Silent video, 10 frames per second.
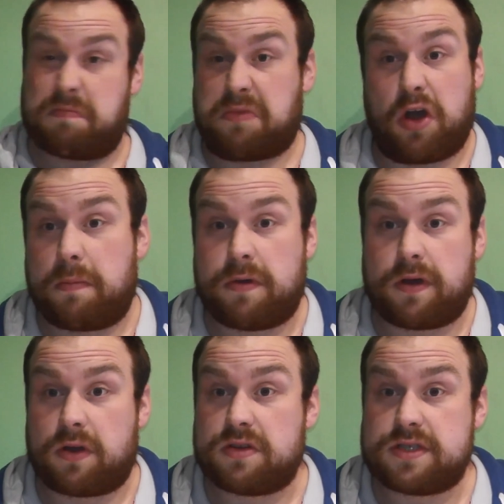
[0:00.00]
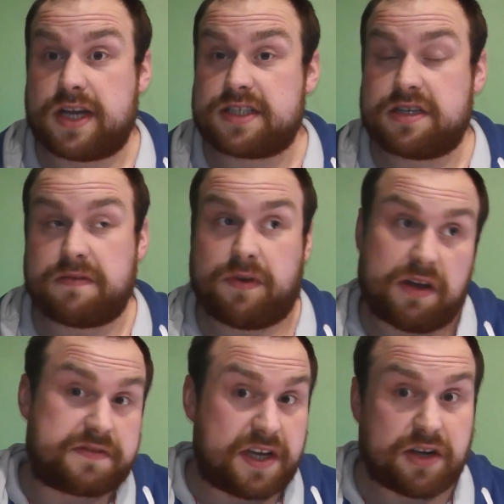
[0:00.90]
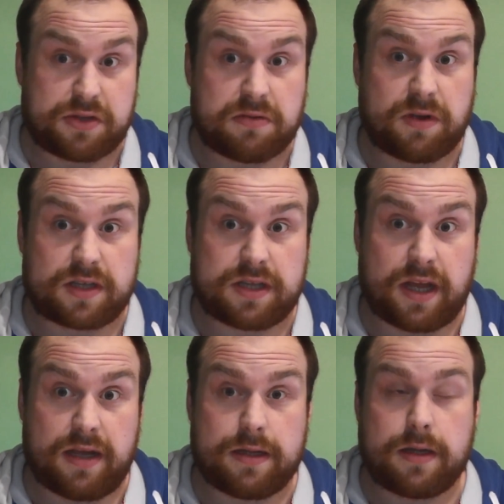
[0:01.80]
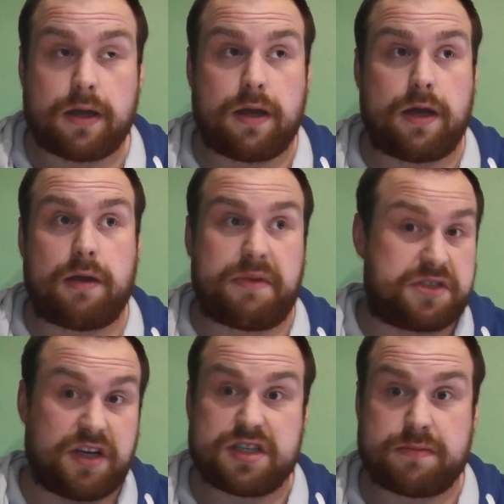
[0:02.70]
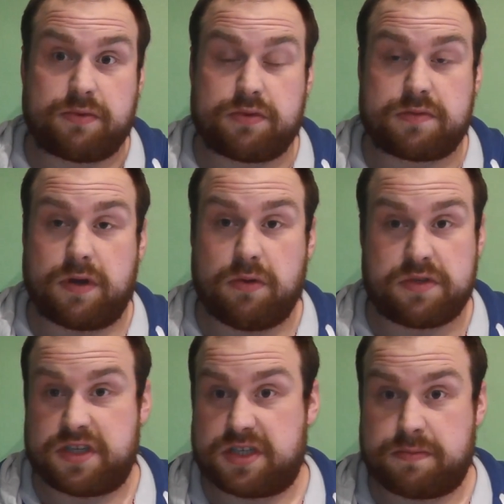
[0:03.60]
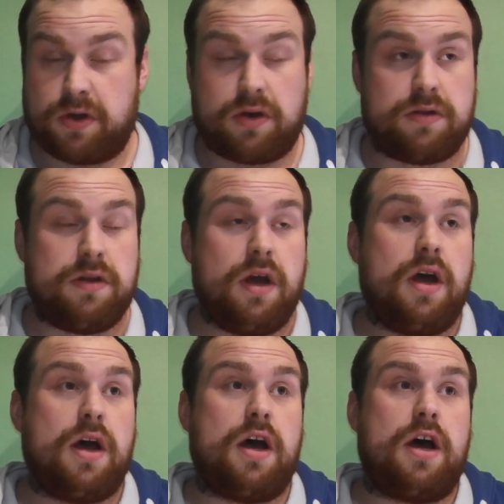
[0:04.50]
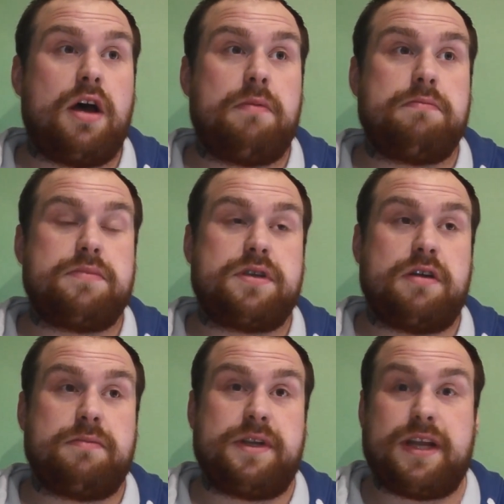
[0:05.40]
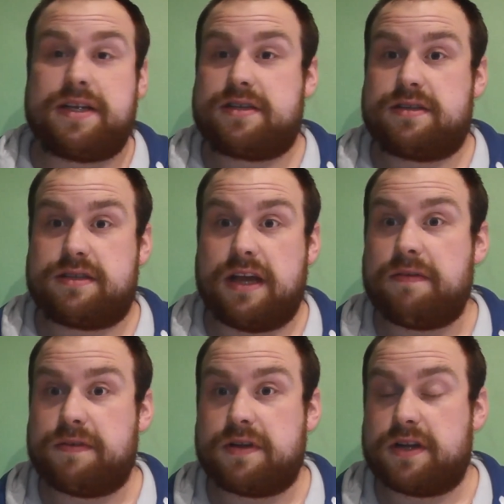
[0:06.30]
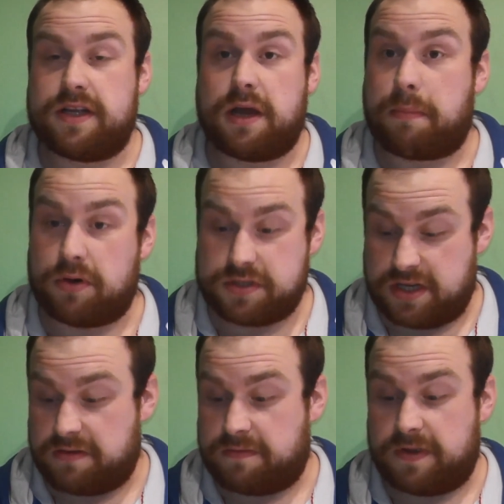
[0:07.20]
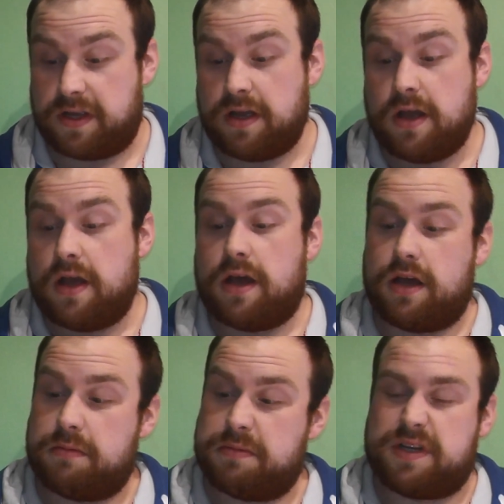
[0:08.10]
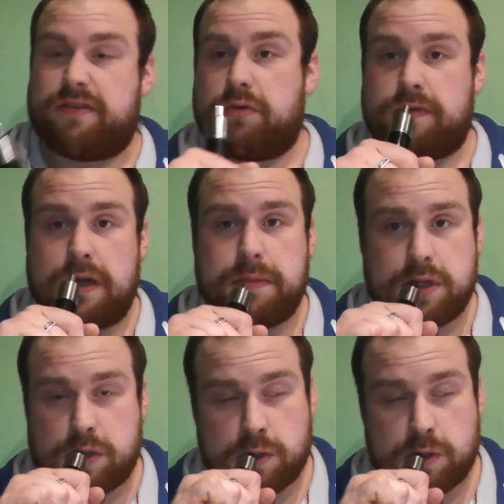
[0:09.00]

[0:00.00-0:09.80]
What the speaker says: Copper contact in the 510. I do like that. Adjustable as well, which is spot on. So I mean, that's definitely a positive thing. Just have a little vape.